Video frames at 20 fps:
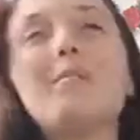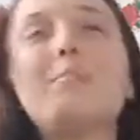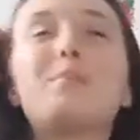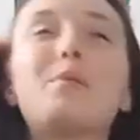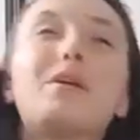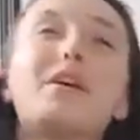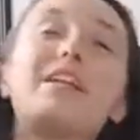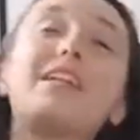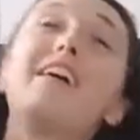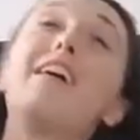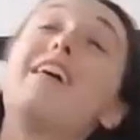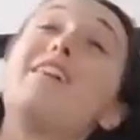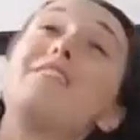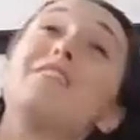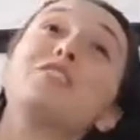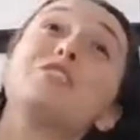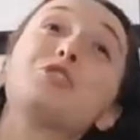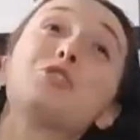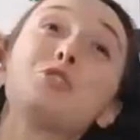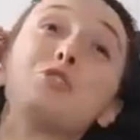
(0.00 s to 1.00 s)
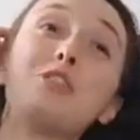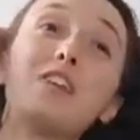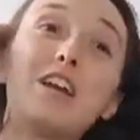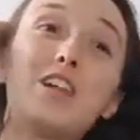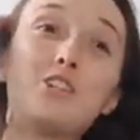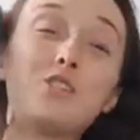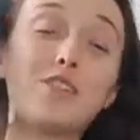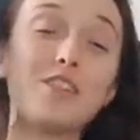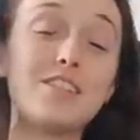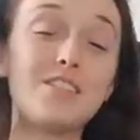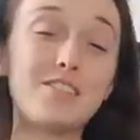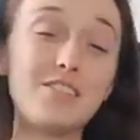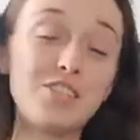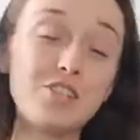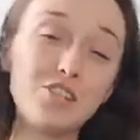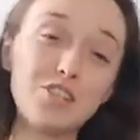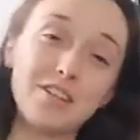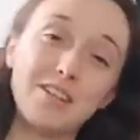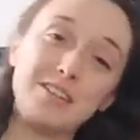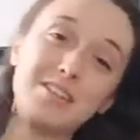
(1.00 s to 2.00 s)
But eventually I
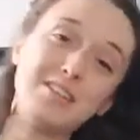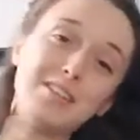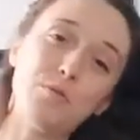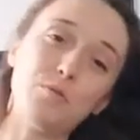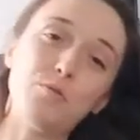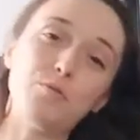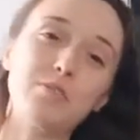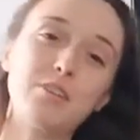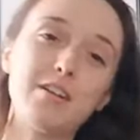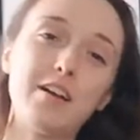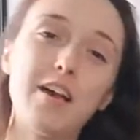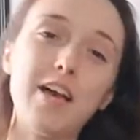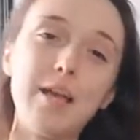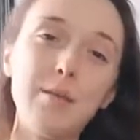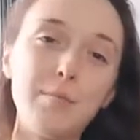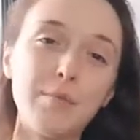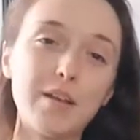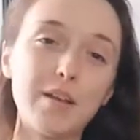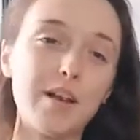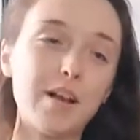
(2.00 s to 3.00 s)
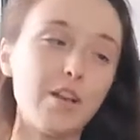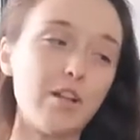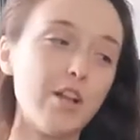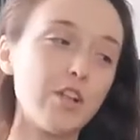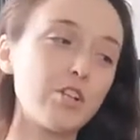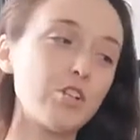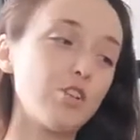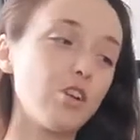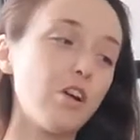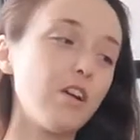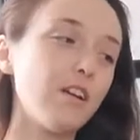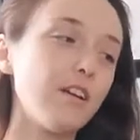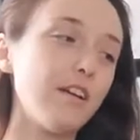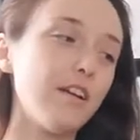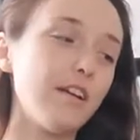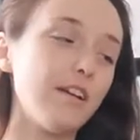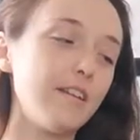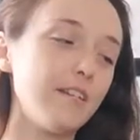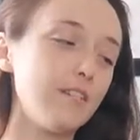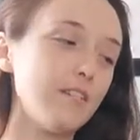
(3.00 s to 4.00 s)
transitioned, and over time it got a lot stronger,
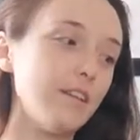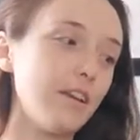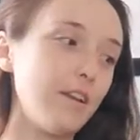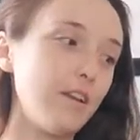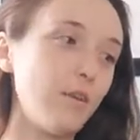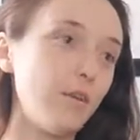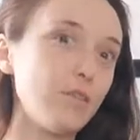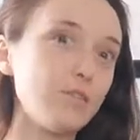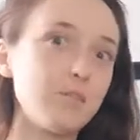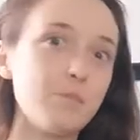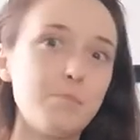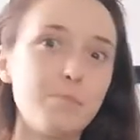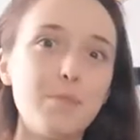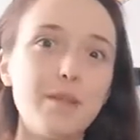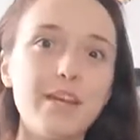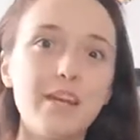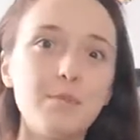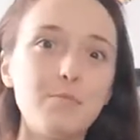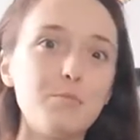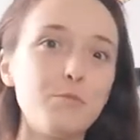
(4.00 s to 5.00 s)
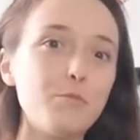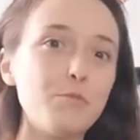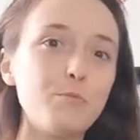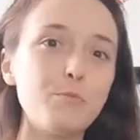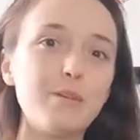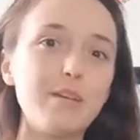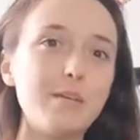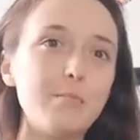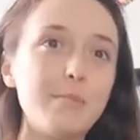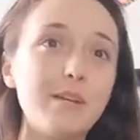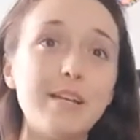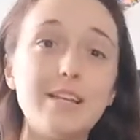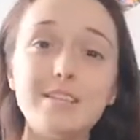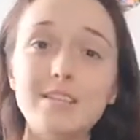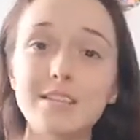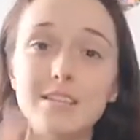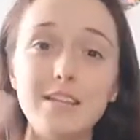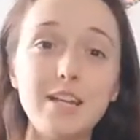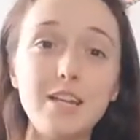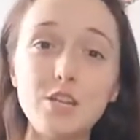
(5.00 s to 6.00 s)
and I noticed a big improvement in my
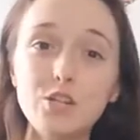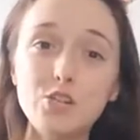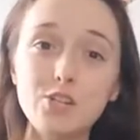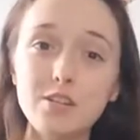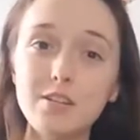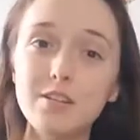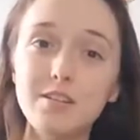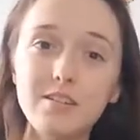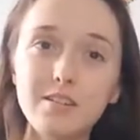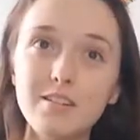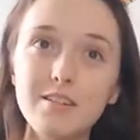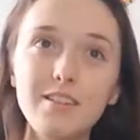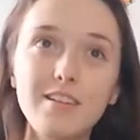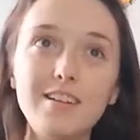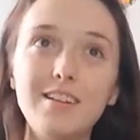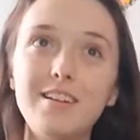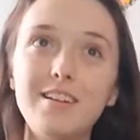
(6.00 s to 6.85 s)
intonation,